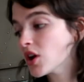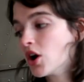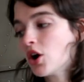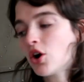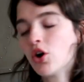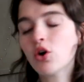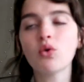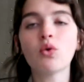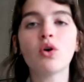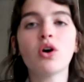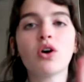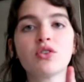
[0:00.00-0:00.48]

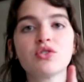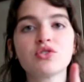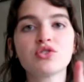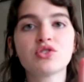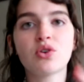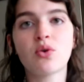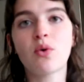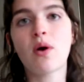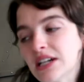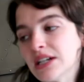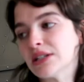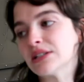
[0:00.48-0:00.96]
Oh,
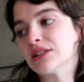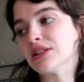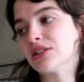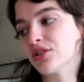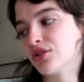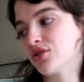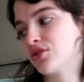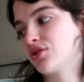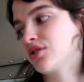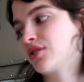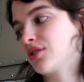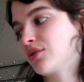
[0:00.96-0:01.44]
also, I
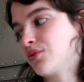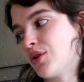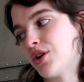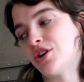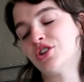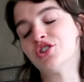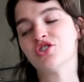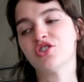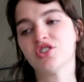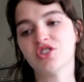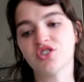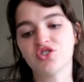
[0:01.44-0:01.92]
literally
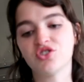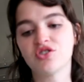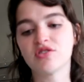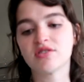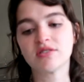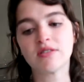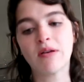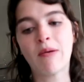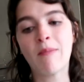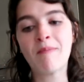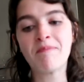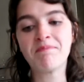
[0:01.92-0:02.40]
wash
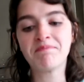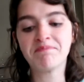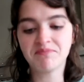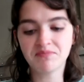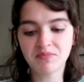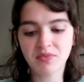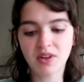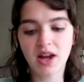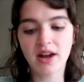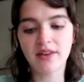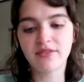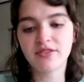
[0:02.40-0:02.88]
dishes
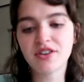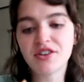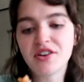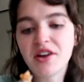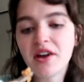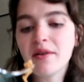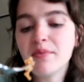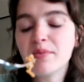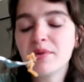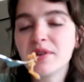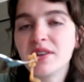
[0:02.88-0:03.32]
every day